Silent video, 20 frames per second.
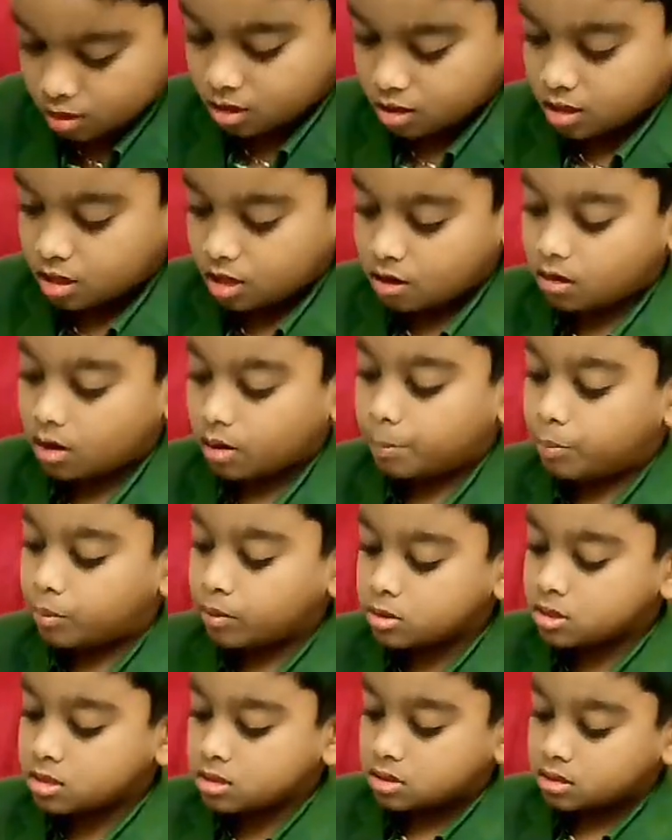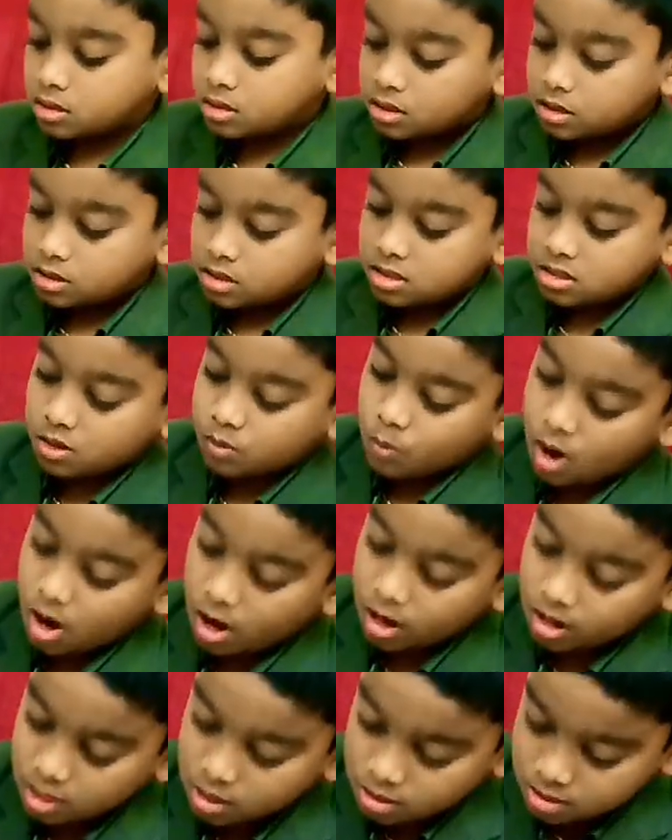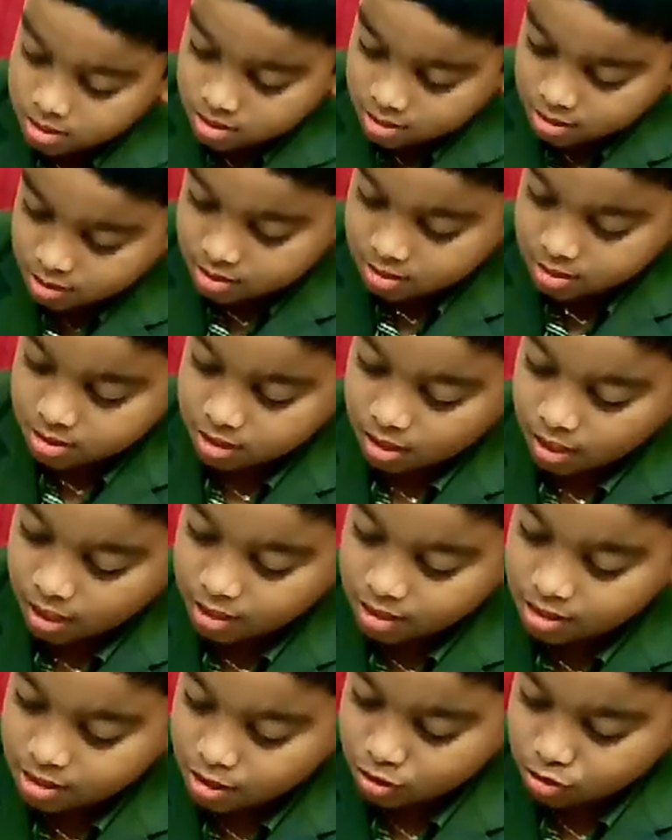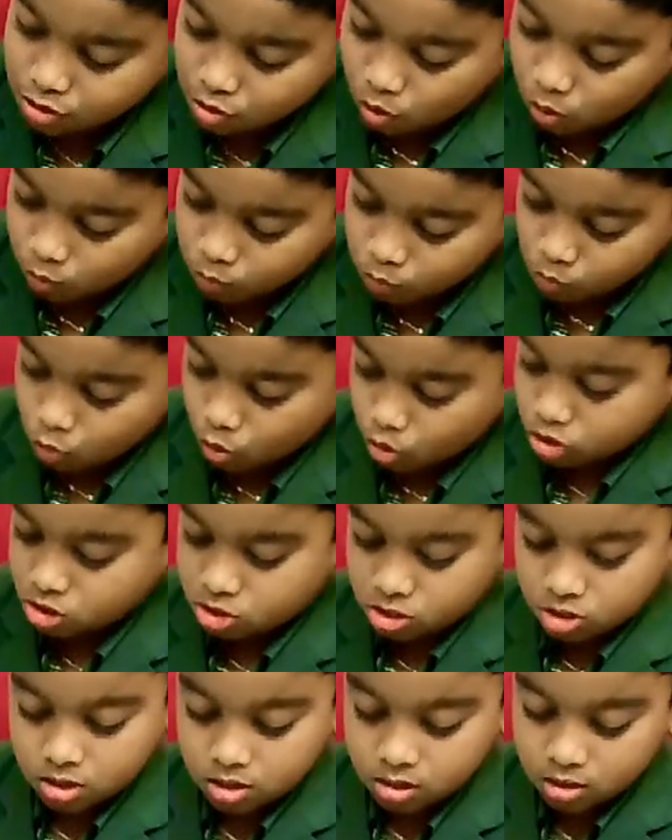Now I put the wires inside the salt water.